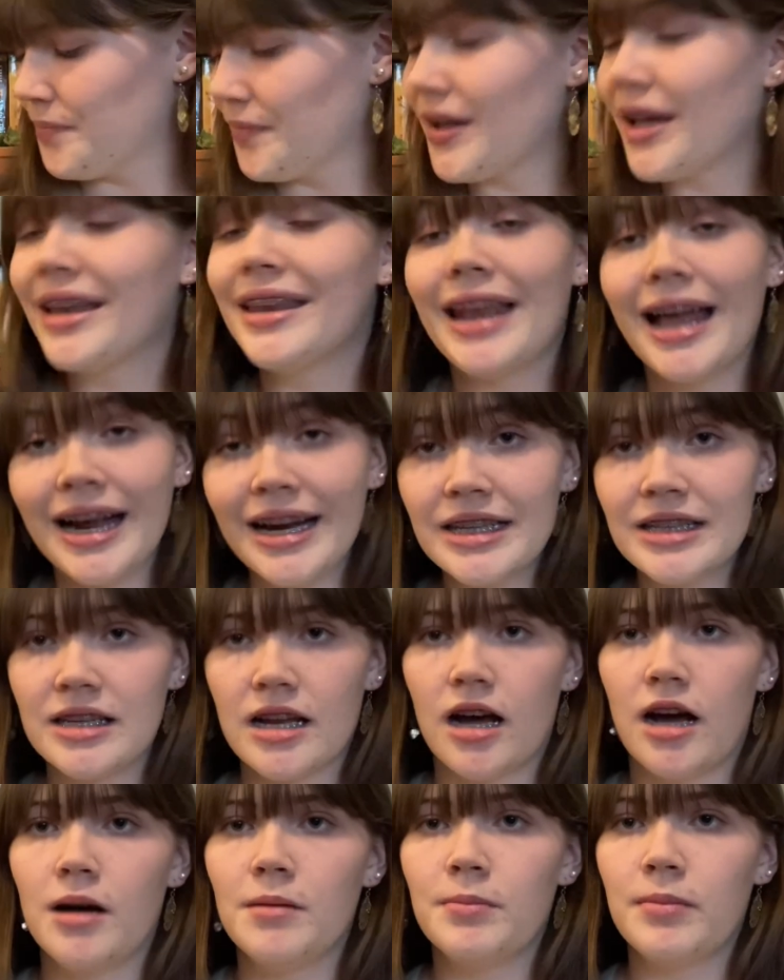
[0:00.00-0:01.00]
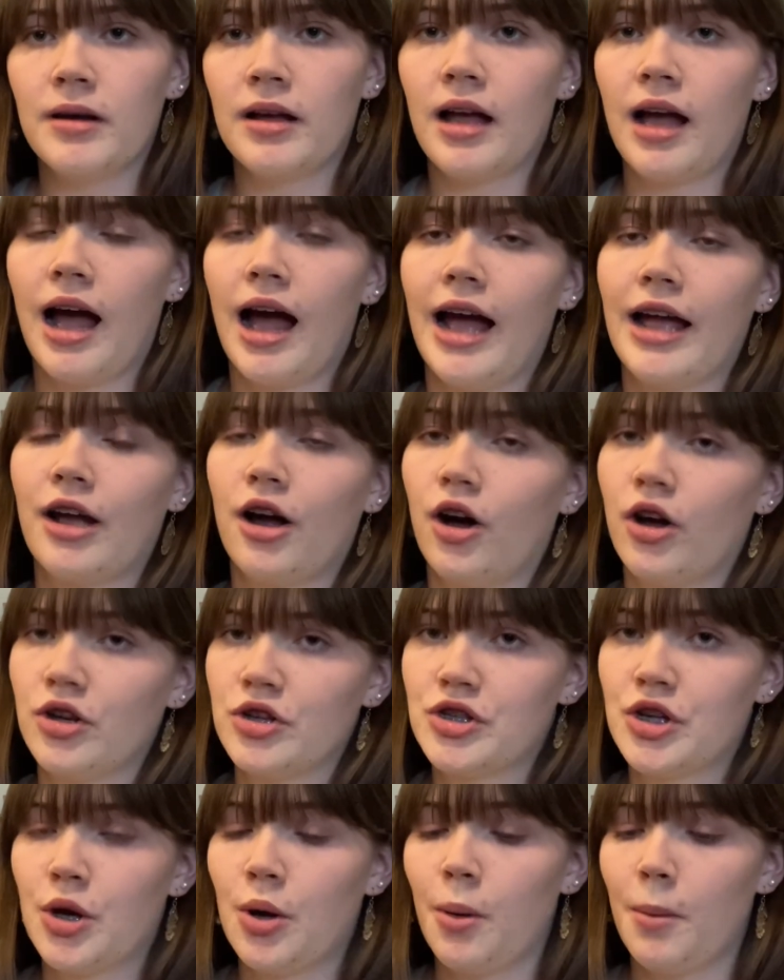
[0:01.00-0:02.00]
Next up, I
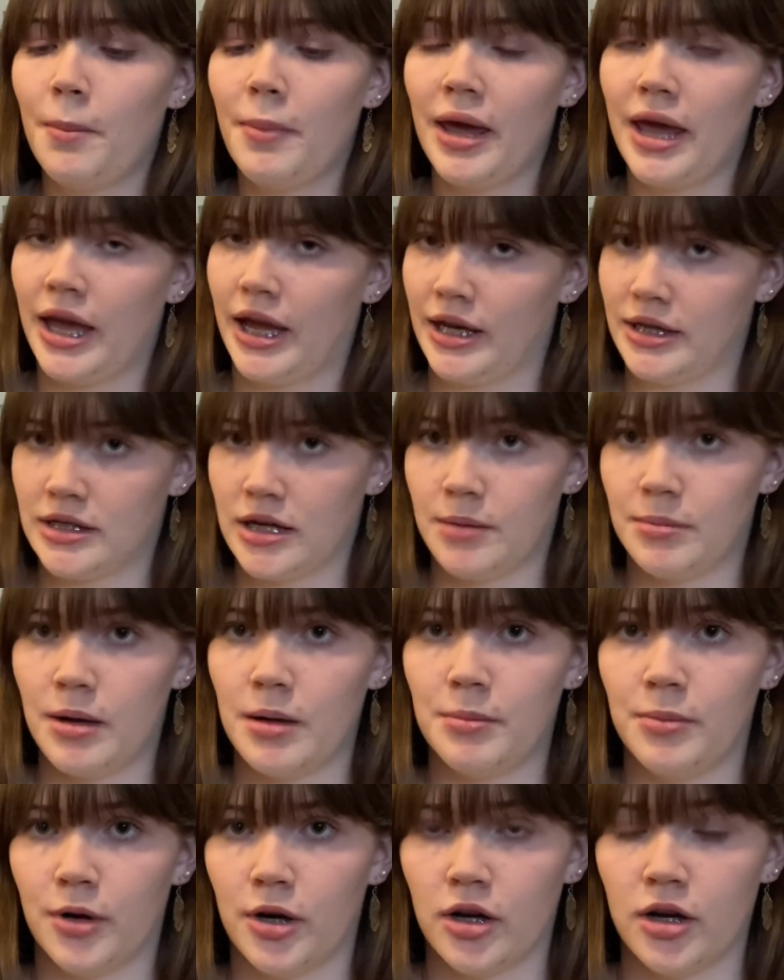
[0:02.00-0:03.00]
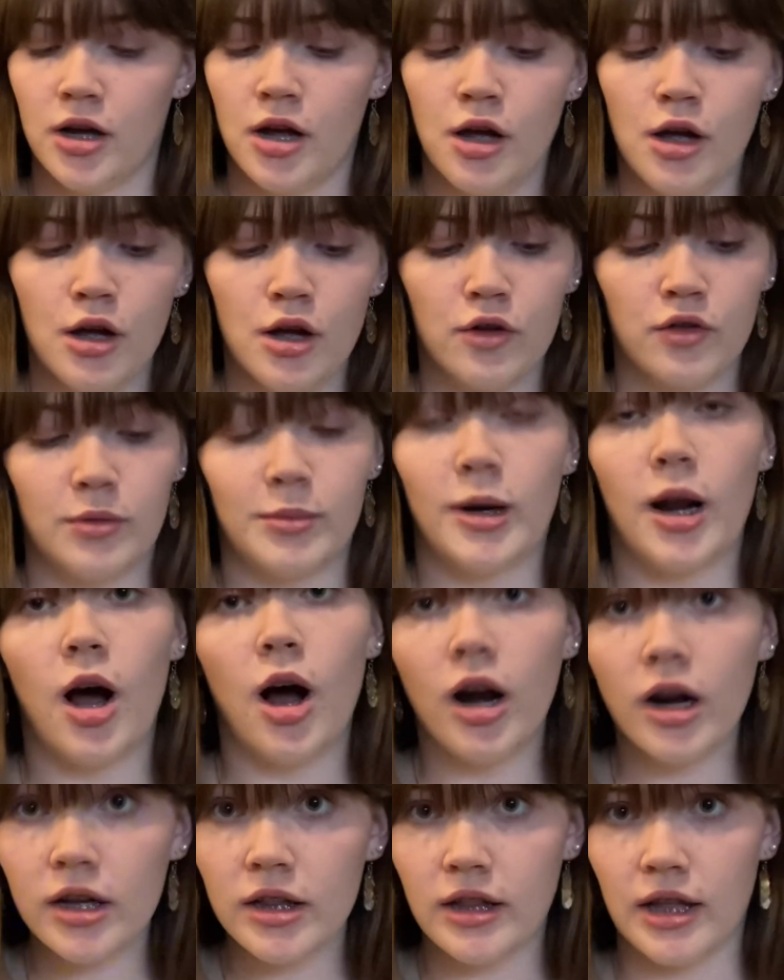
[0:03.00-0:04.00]
also picked up a book from an
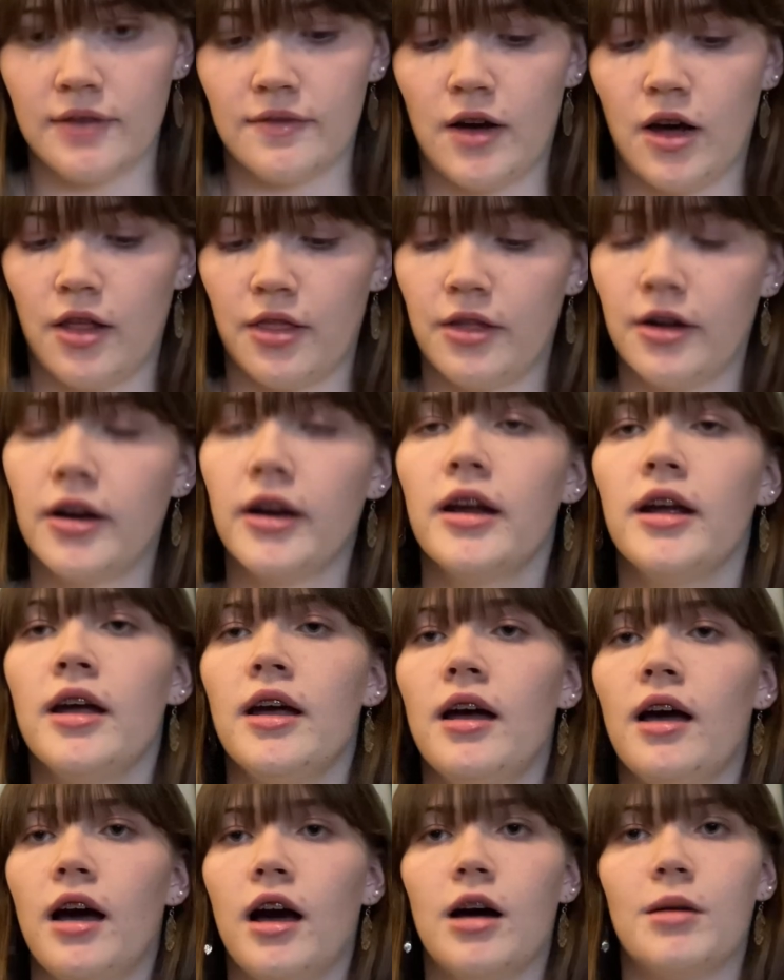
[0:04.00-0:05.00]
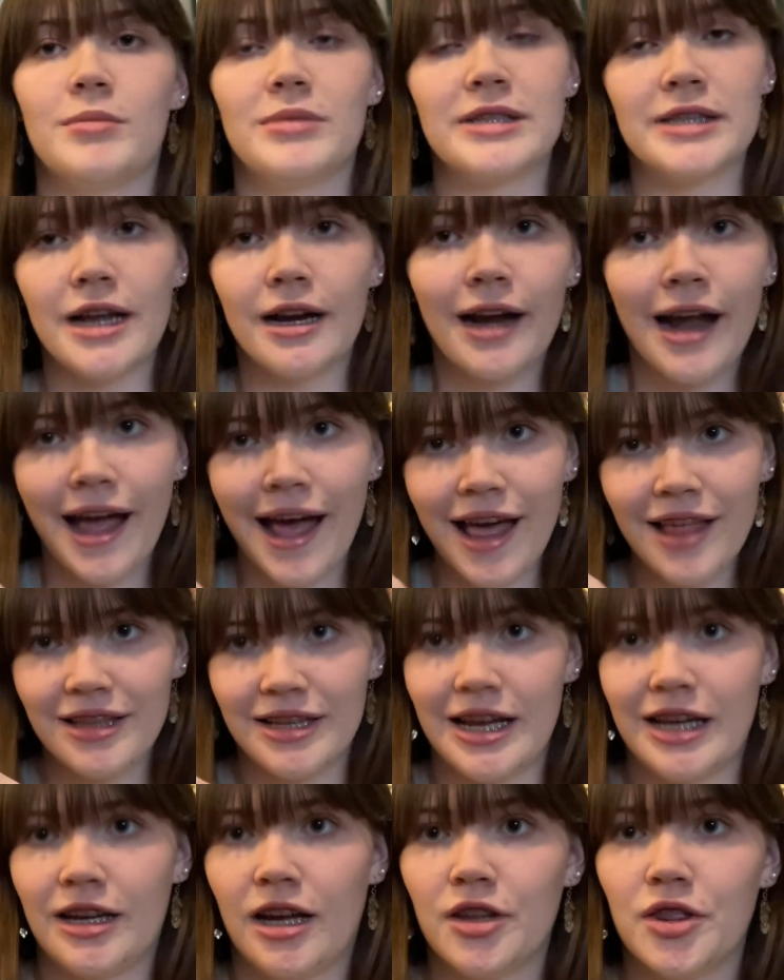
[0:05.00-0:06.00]
Enclave author, Sarah Ella.
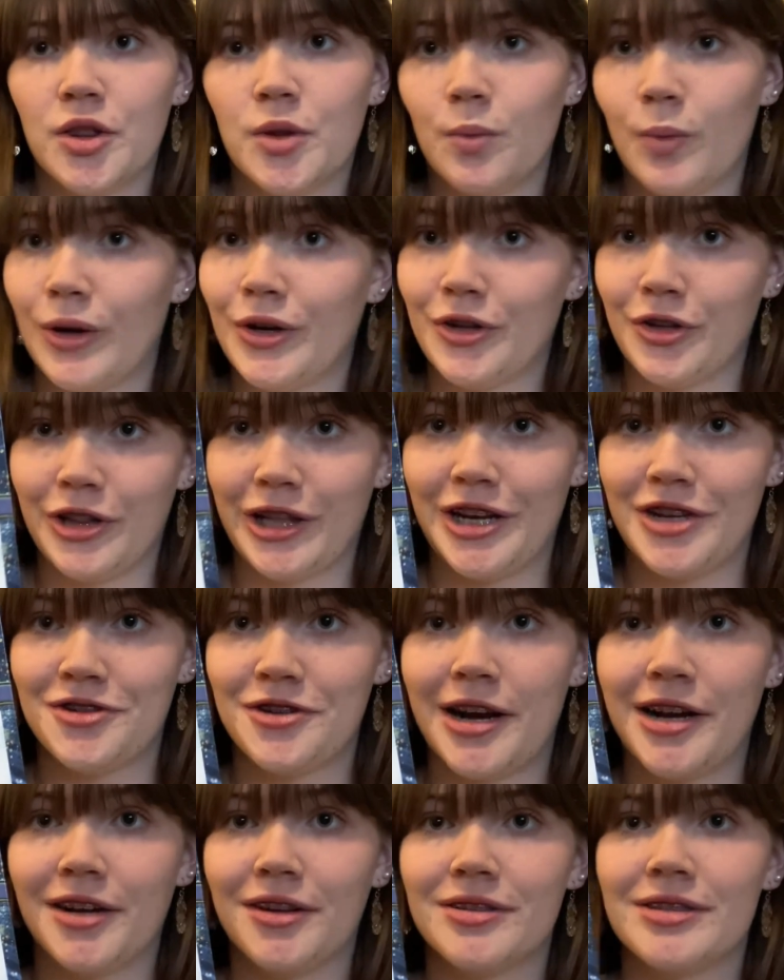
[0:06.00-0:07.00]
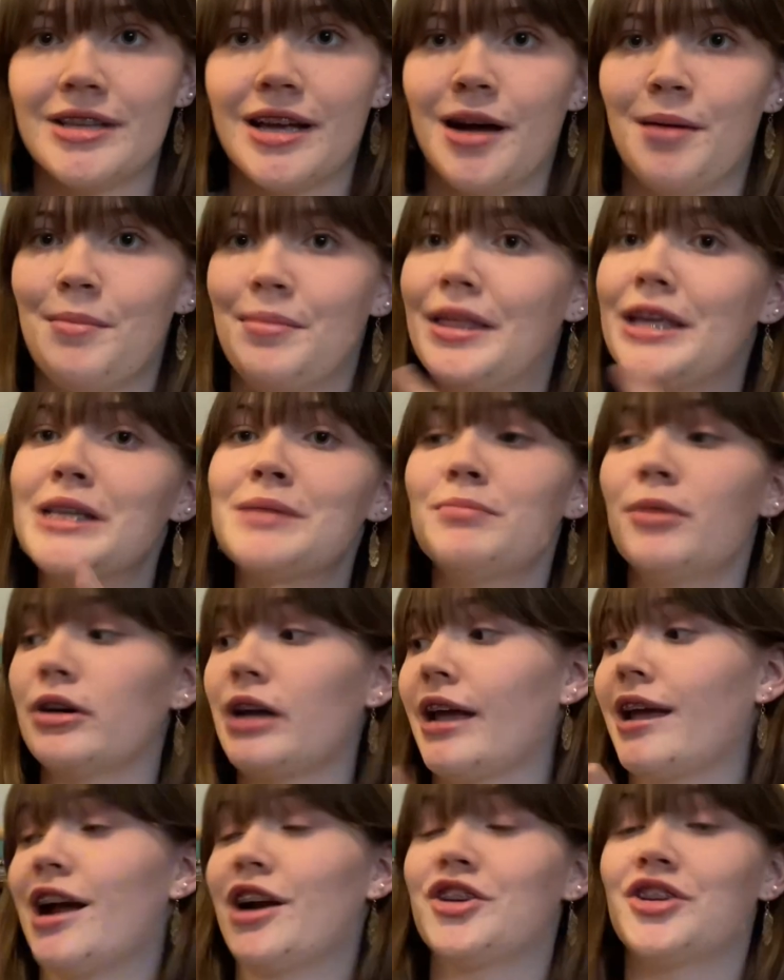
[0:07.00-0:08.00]
I got the Wonderland Trials. This book
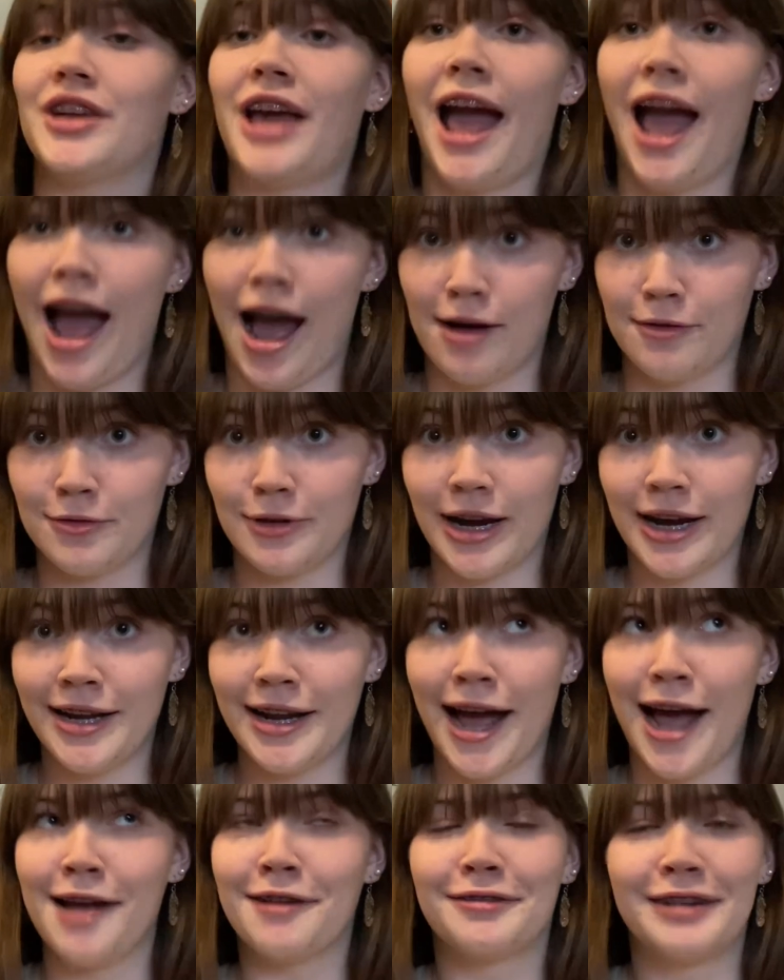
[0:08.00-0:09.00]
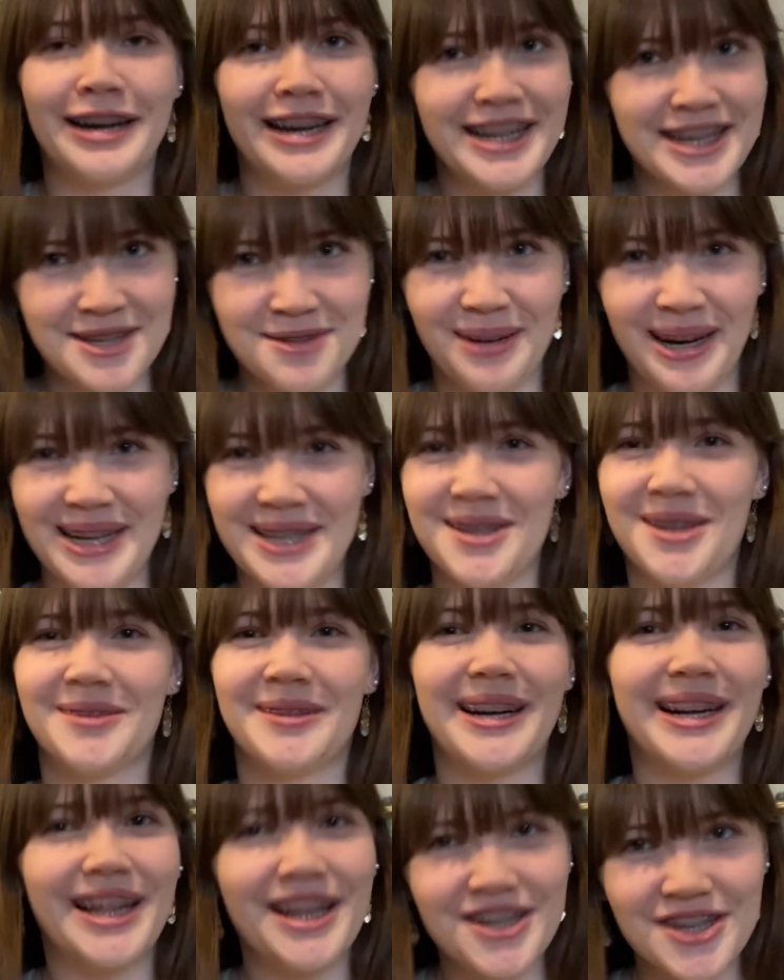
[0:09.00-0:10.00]
I actually have read. I've read it twice
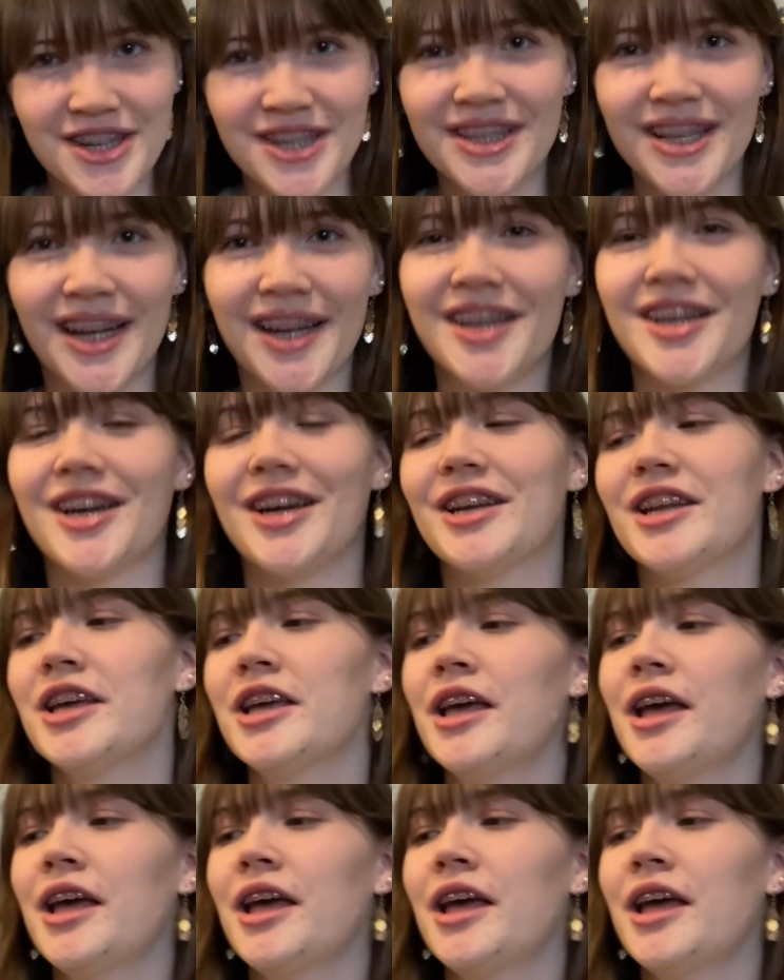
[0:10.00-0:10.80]
already. It's just that good.